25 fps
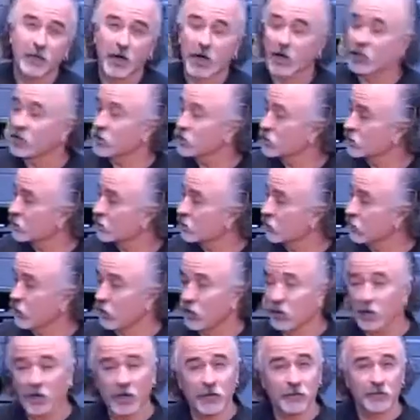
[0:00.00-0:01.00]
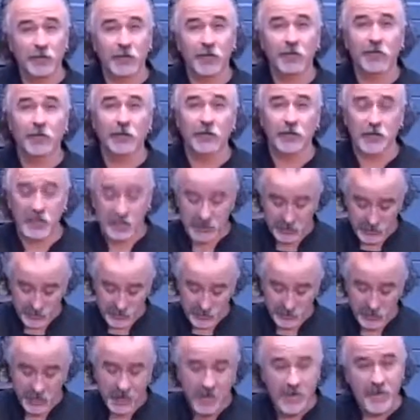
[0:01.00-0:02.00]
I use it for a lot of different
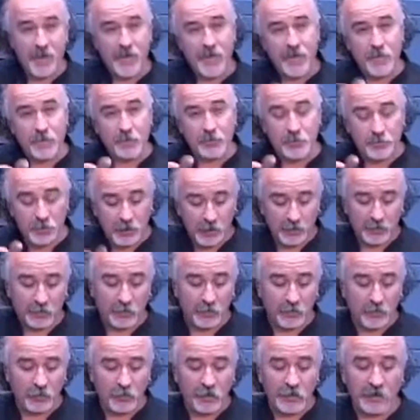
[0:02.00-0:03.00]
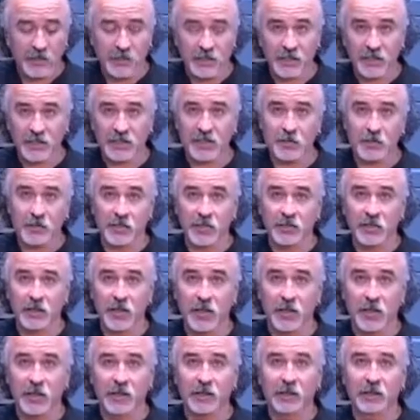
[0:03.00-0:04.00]
dishes. Beautiful in a tikka
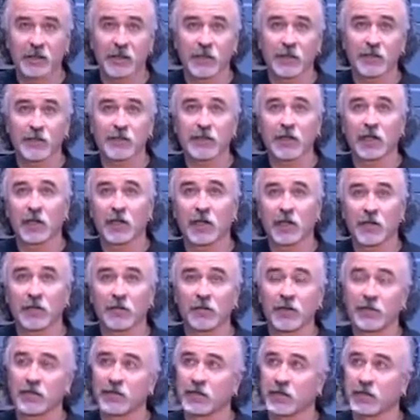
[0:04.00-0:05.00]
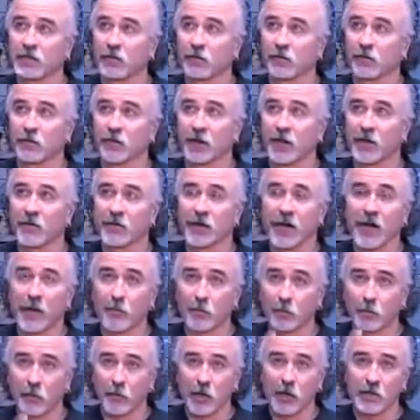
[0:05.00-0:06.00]
masala, gives a lovely gentle flavour,
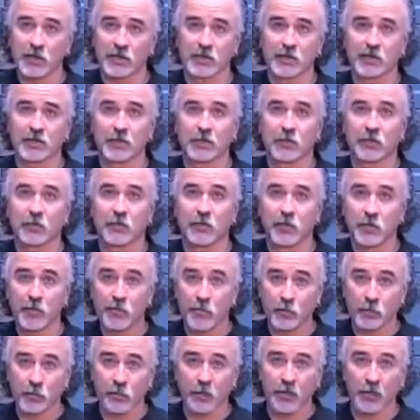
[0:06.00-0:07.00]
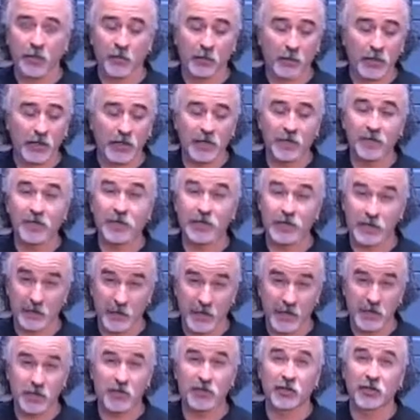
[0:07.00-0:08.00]
plus, more importantly, we're looking for some
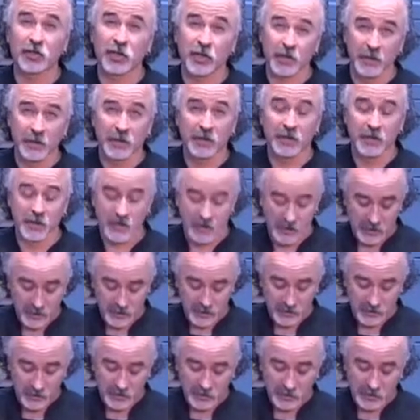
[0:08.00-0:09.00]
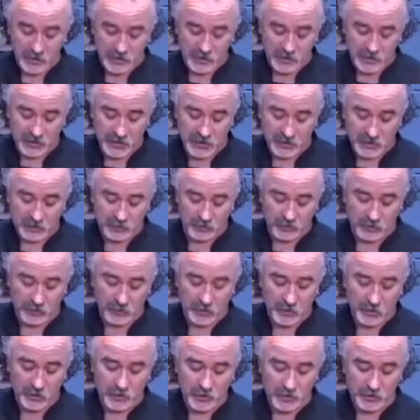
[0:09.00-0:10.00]
extra colour that this natural
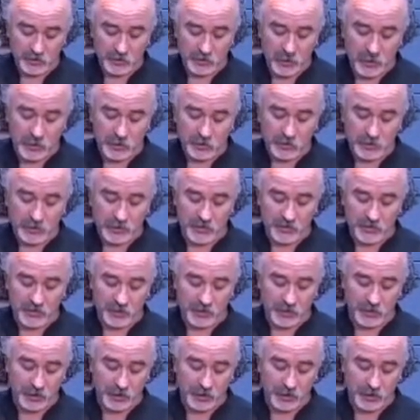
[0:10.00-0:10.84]
spice will give us.